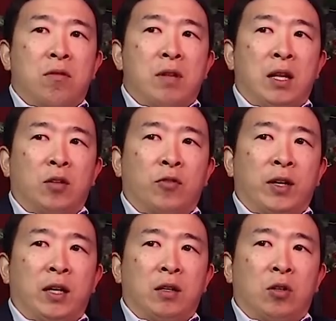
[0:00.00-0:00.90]

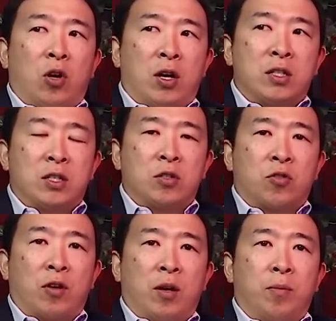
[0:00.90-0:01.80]
Hillary lost to
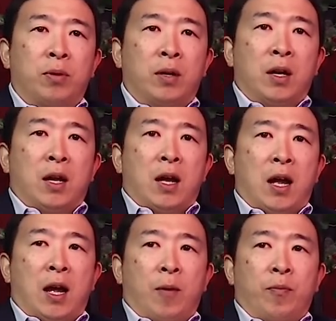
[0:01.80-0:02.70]
Trump,
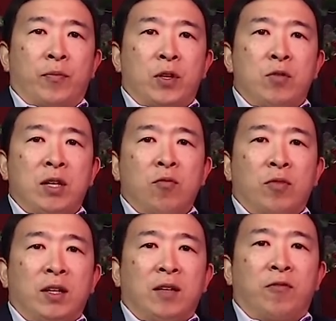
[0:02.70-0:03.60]
um, you didn't
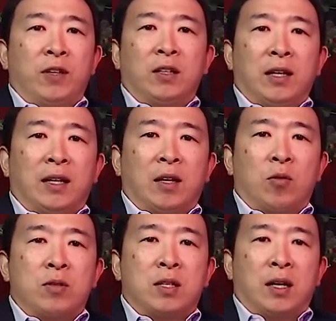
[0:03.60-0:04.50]
really feel like there
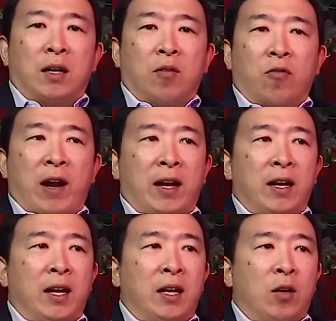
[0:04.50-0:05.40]
was like a
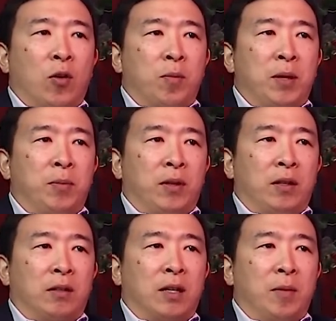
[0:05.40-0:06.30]
reckoning or
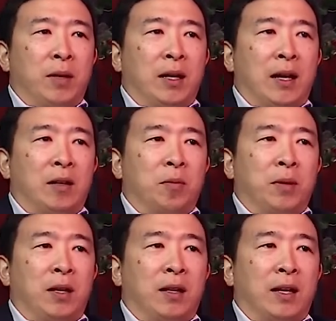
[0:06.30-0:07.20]
people coming together and
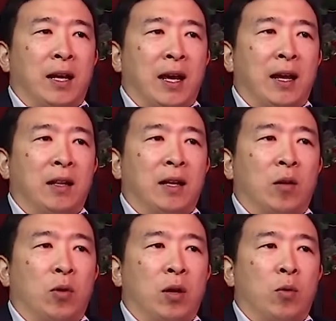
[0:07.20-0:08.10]
being like, hey, like
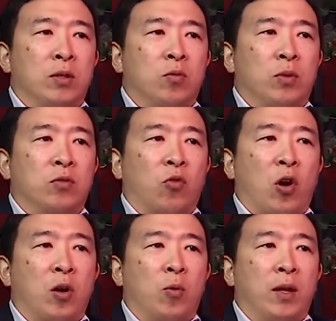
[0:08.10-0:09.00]
what what's what's
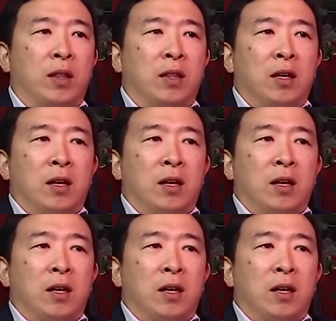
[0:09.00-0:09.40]
wrong with